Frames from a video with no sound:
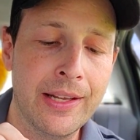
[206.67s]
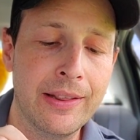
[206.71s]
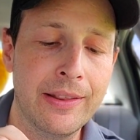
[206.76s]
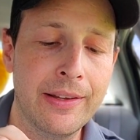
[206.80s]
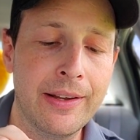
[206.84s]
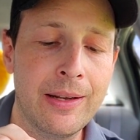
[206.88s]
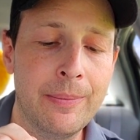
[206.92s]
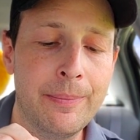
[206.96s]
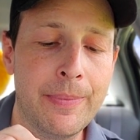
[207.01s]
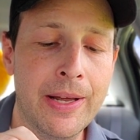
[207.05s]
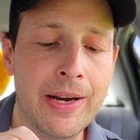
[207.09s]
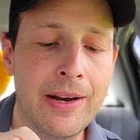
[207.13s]

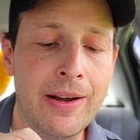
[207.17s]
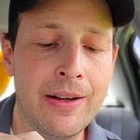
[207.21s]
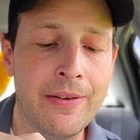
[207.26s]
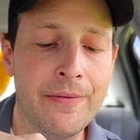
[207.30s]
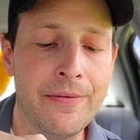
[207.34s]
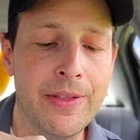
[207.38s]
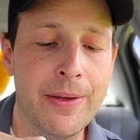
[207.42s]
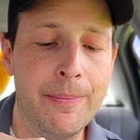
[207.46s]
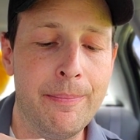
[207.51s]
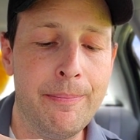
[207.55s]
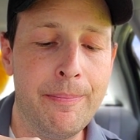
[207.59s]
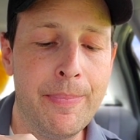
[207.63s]
Little bit
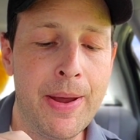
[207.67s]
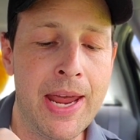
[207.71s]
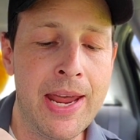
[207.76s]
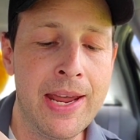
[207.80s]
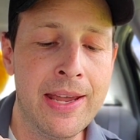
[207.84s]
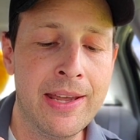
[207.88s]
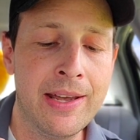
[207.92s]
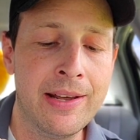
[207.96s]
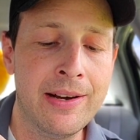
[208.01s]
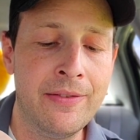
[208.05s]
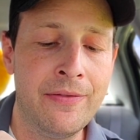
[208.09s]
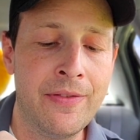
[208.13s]
of the
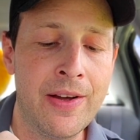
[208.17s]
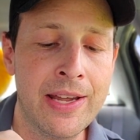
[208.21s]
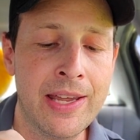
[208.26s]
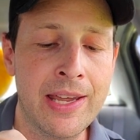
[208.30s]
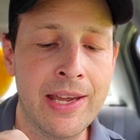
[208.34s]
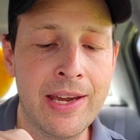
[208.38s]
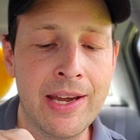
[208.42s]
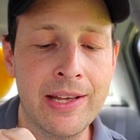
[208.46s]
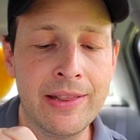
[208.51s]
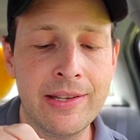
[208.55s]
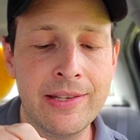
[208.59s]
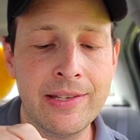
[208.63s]
bacon if I
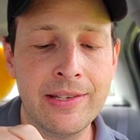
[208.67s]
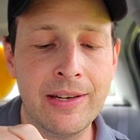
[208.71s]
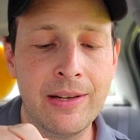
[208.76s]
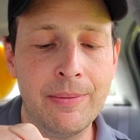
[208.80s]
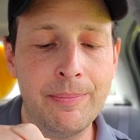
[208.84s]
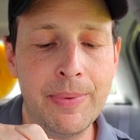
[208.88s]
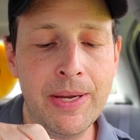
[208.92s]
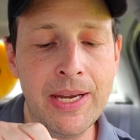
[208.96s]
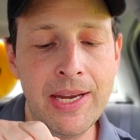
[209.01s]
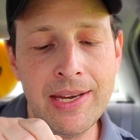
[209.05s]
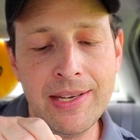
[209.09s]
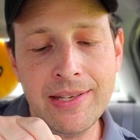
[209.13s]
can get this little
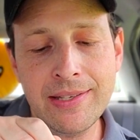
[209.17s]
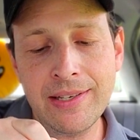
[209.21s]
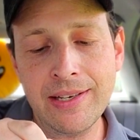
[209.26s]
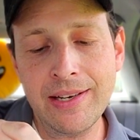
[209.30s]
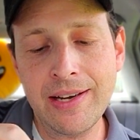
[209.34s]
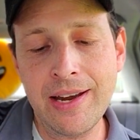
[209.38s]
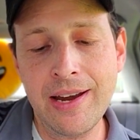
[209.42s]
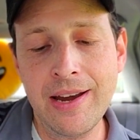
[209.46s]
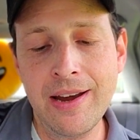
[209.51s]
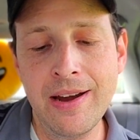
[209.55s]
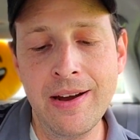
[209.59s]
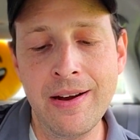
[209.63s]
piece in
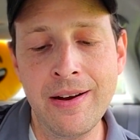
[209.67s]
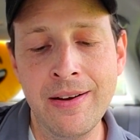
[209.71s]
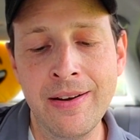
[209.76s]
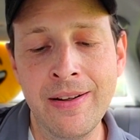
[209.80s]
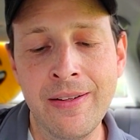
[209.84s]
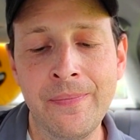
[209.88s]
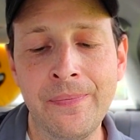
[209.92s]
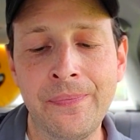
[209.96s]
here.